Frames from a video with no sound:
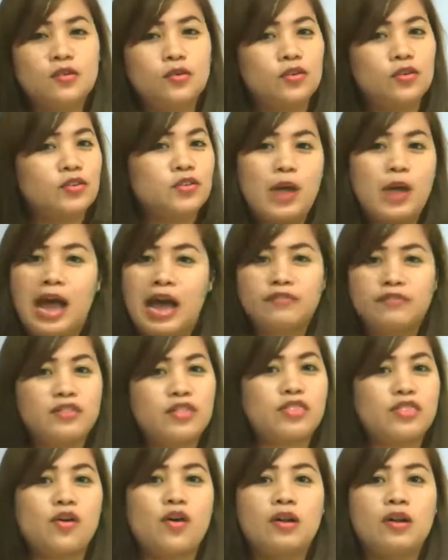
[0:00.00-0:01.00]
or you
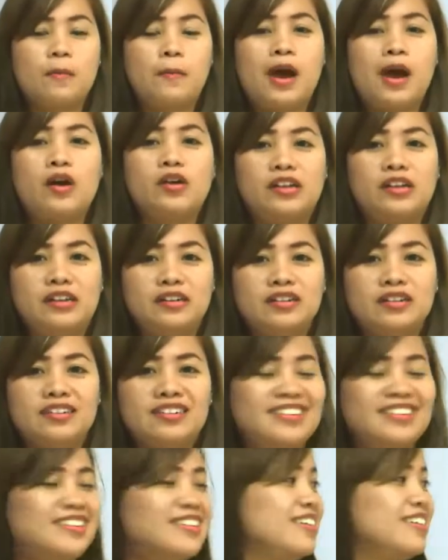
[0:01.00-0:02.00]
haven't thought about it,
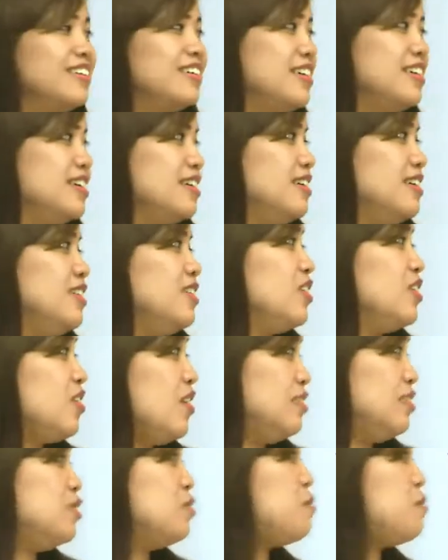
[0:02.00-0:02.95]
you're